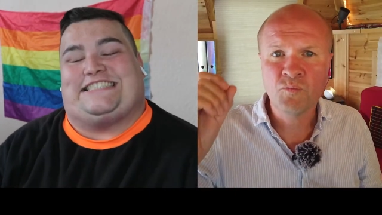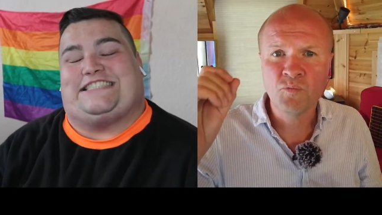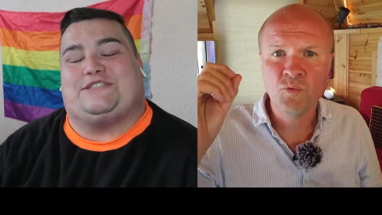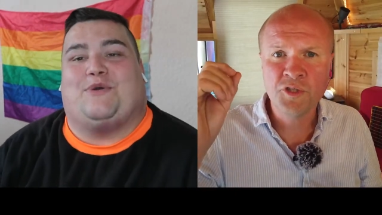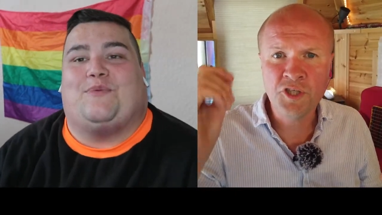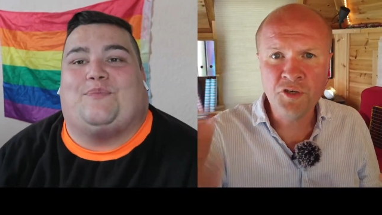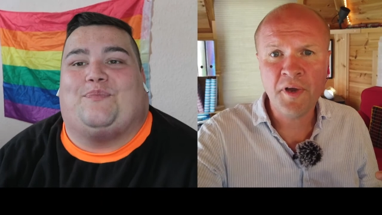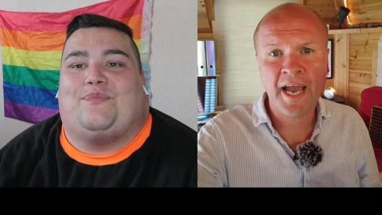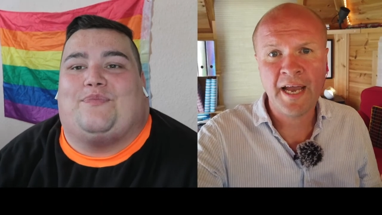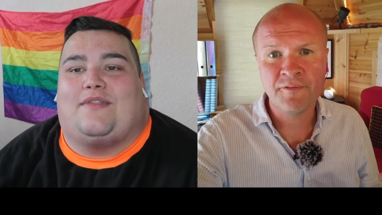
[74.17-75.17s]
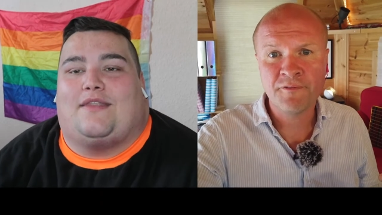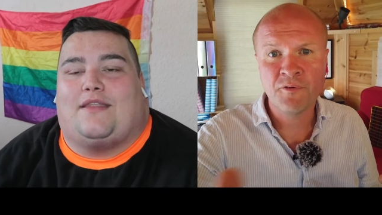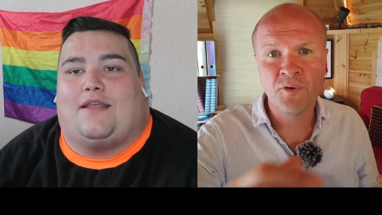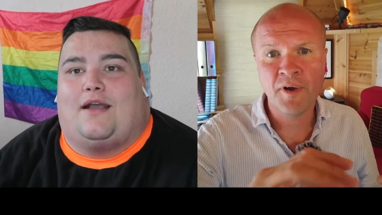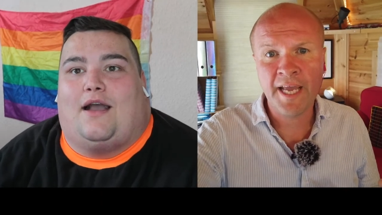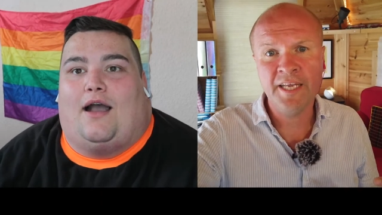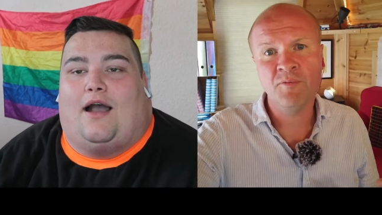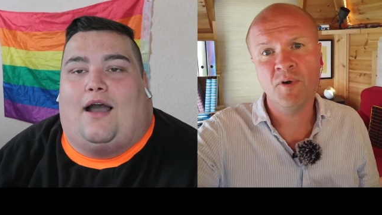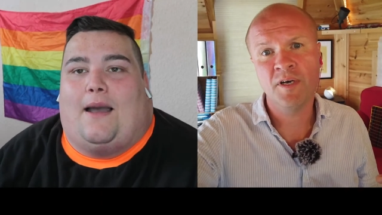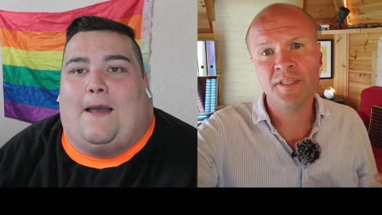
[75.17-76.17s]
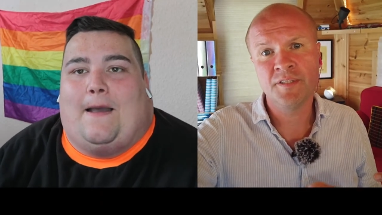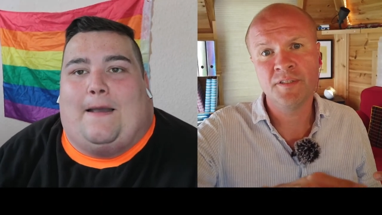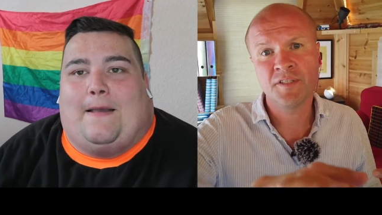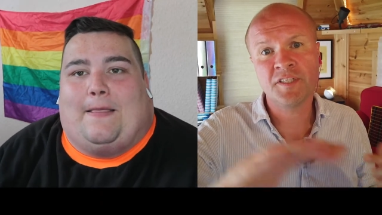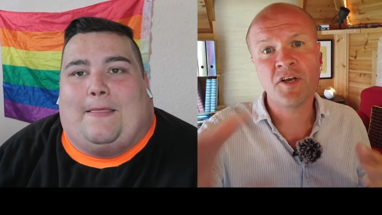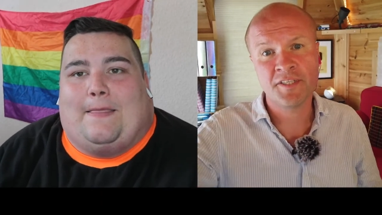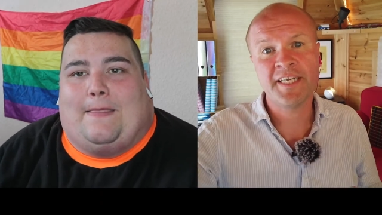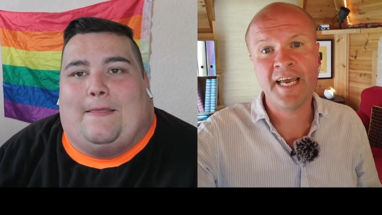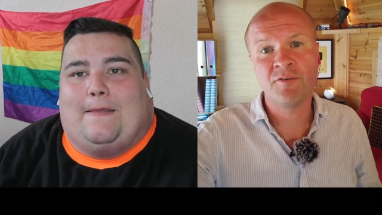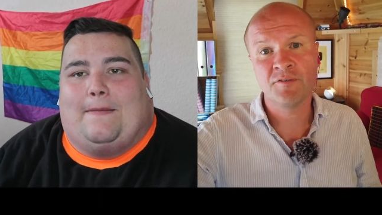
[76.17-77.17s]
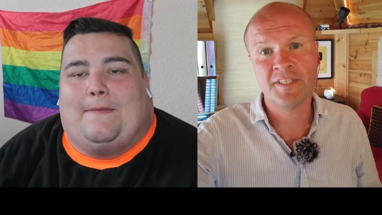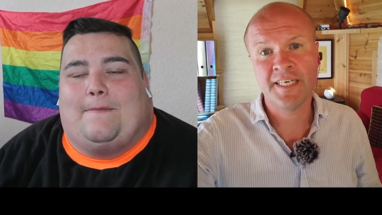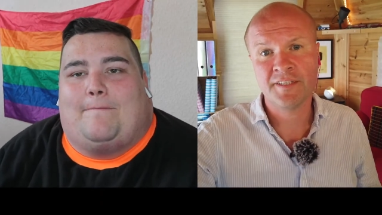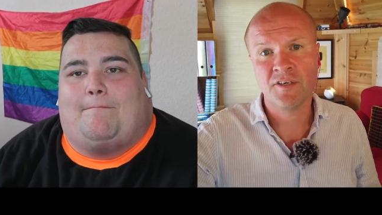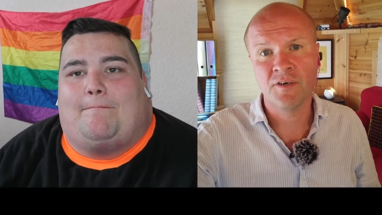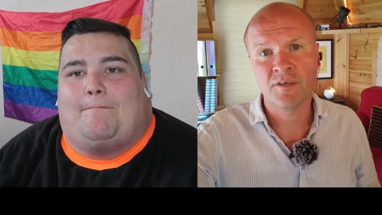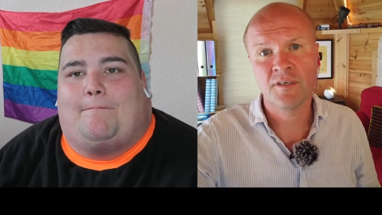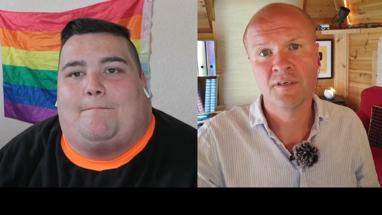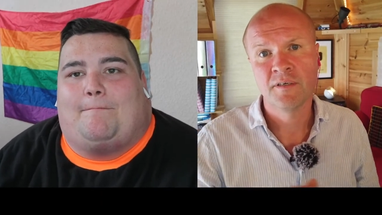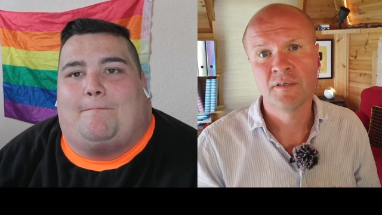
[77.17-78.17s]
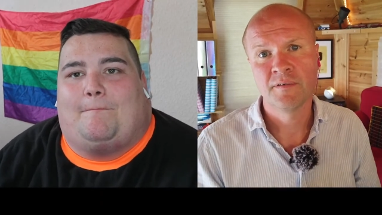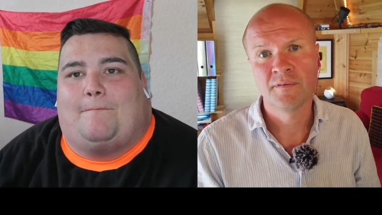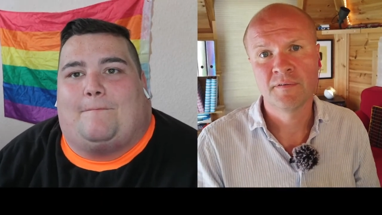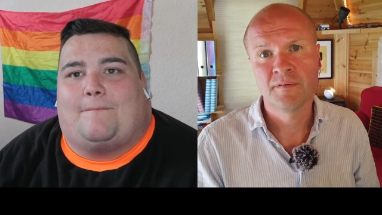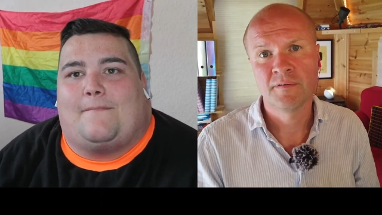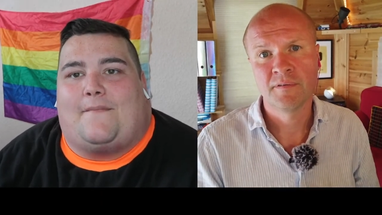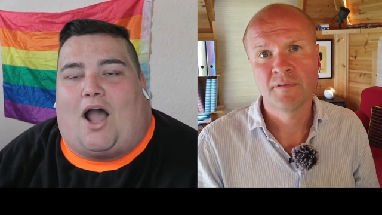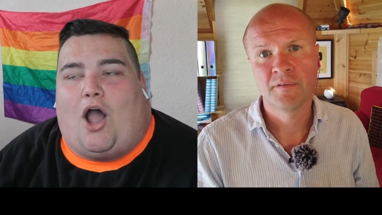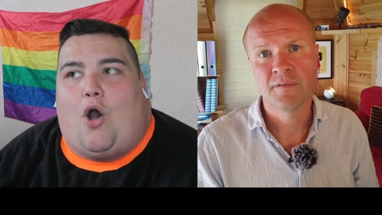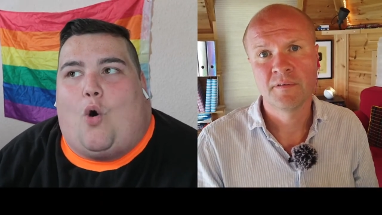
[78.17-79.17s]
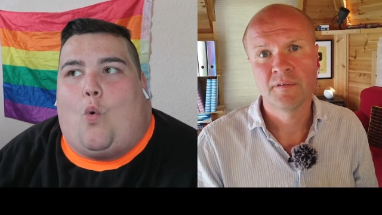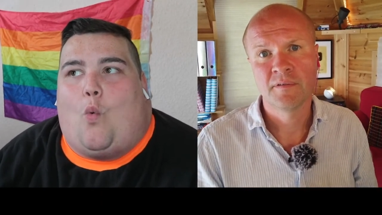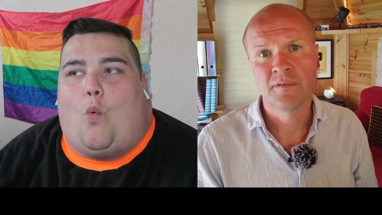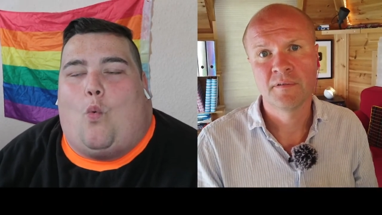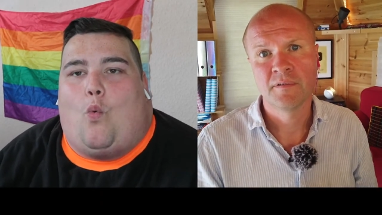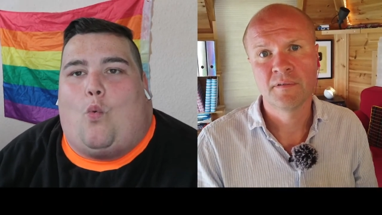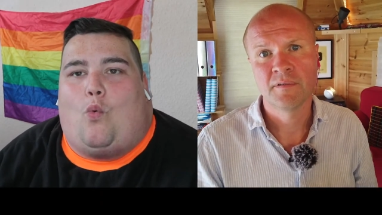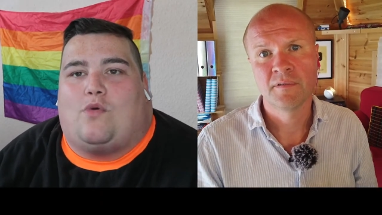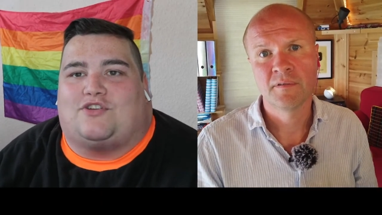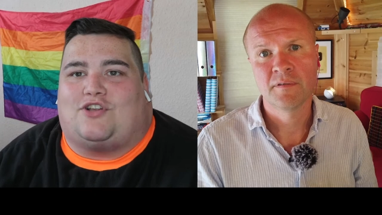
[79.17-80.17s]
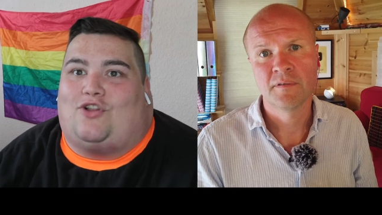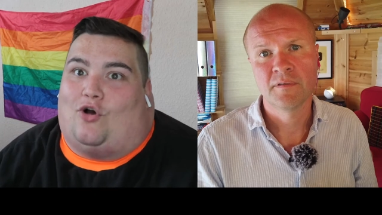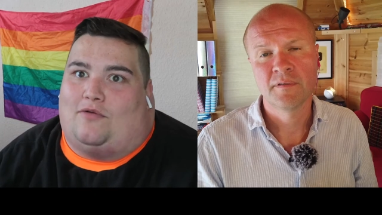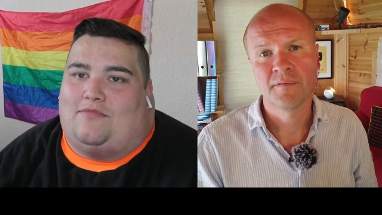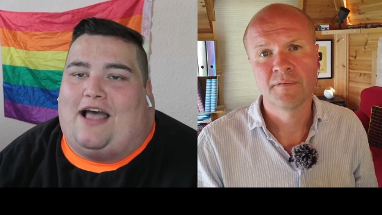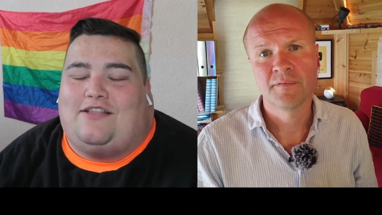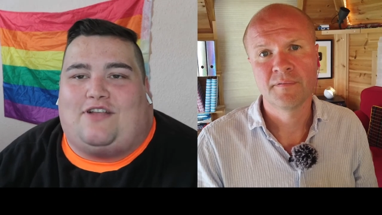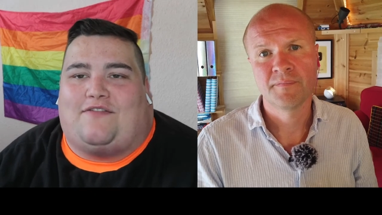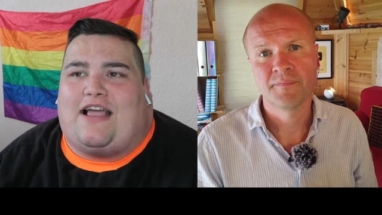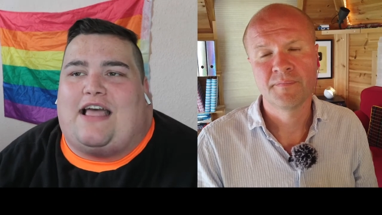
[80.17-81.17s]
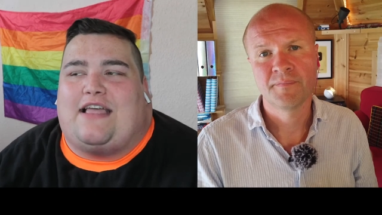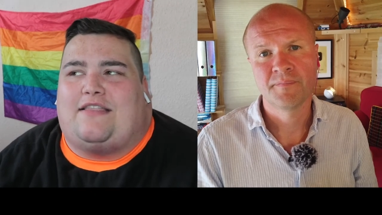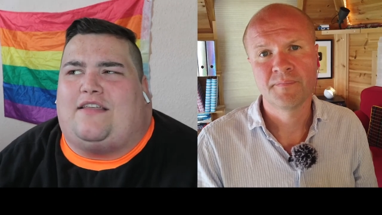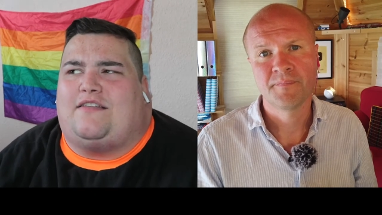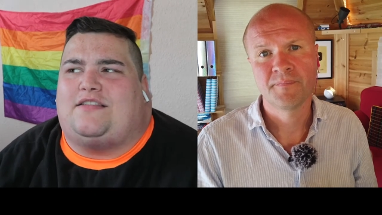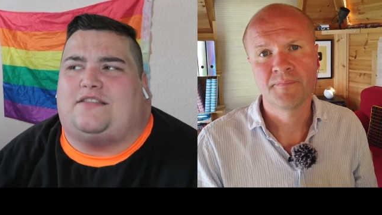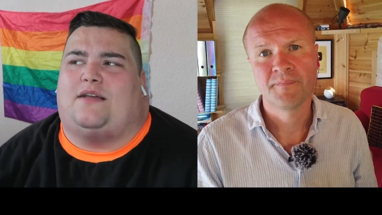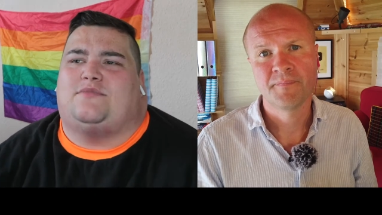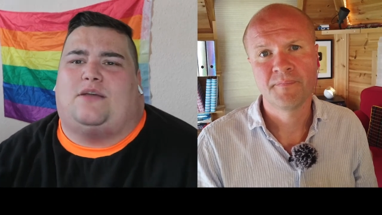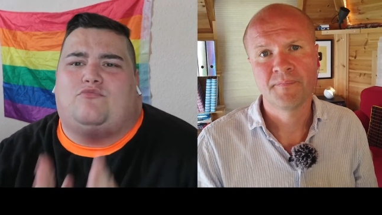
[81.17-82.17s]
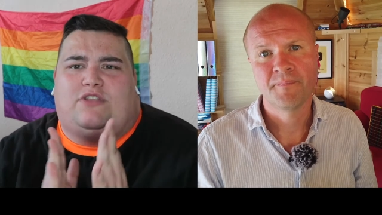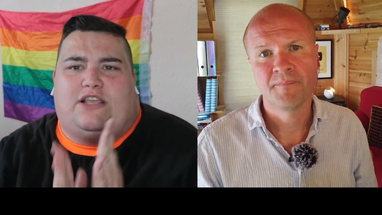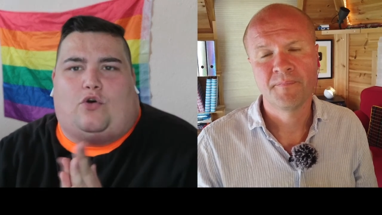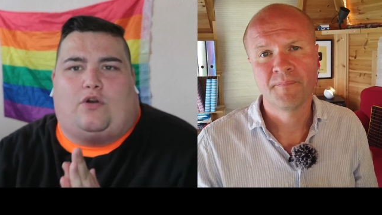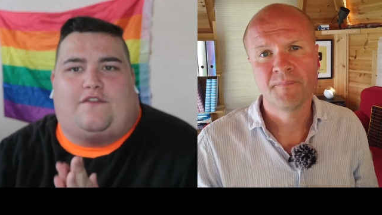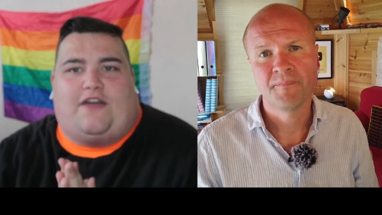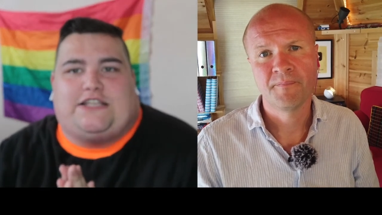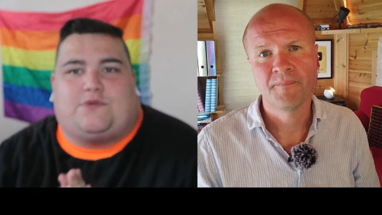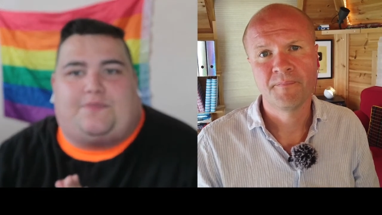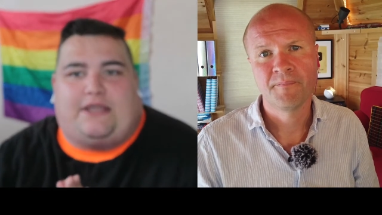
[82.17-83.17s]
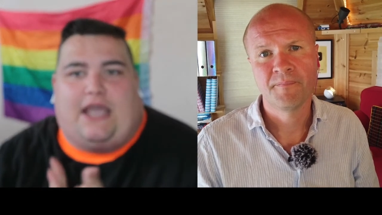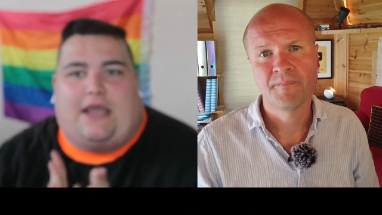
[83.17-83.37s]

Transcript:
Speaker 1: would you have for anyone starting out on TikTok? Mm, there's
Speaker 2: a lot. I love it. Uh, some really cool advice would be